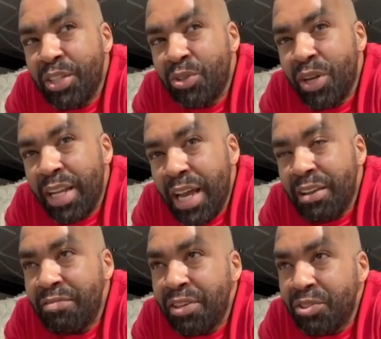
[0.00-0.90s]
at your
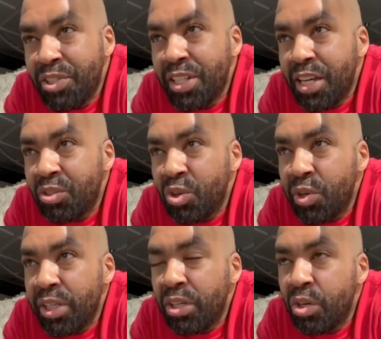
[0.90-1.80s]
life and you start
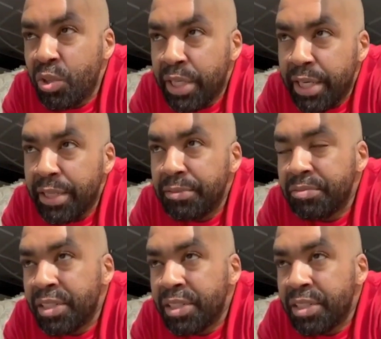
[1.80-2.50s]
going, okay,